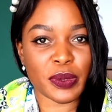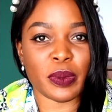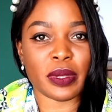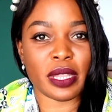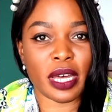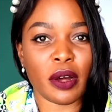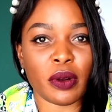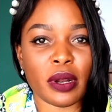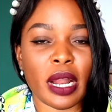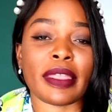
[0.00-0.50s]

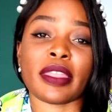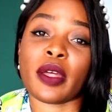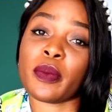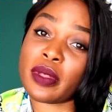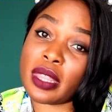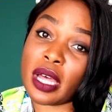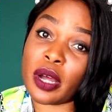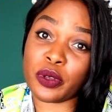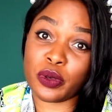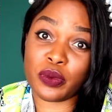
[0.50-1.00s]
without
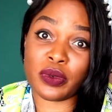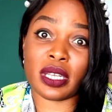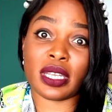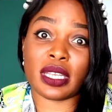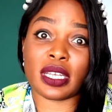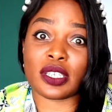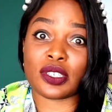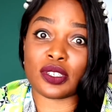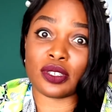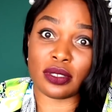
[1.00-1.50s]
you
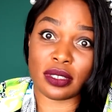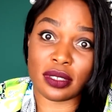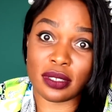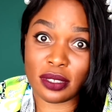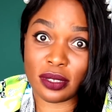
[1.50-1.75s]
needing to